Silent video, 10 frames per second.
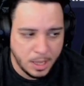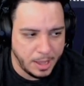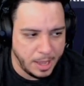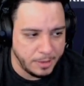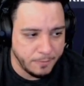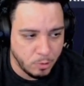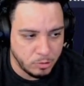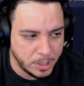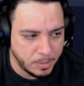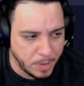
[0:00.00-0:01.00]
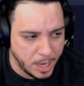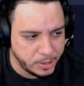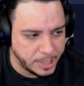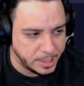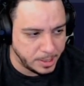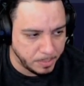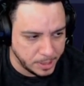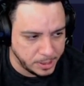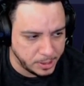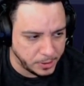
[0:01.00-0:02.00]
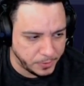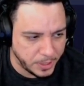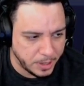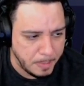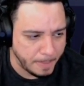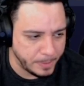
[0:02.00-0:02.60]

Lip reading: in Photon Buster. Is the Buster Sphere.